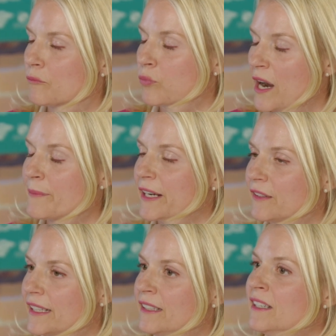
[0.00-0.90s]

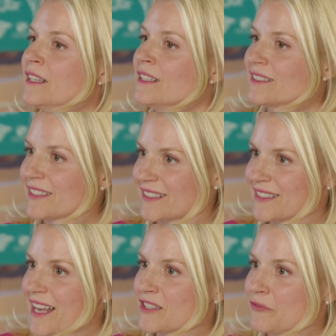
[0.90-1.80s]
primarily
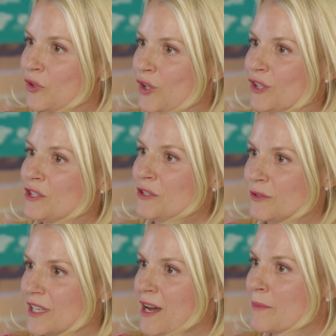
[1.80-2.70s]
successful
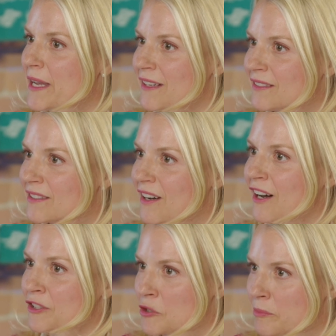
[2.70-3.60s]
Utah-based
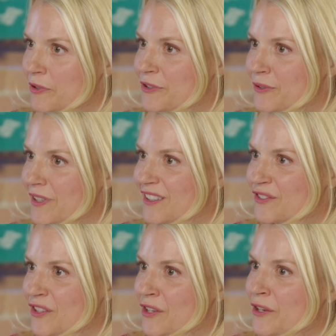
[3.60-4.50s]
entrepreneurs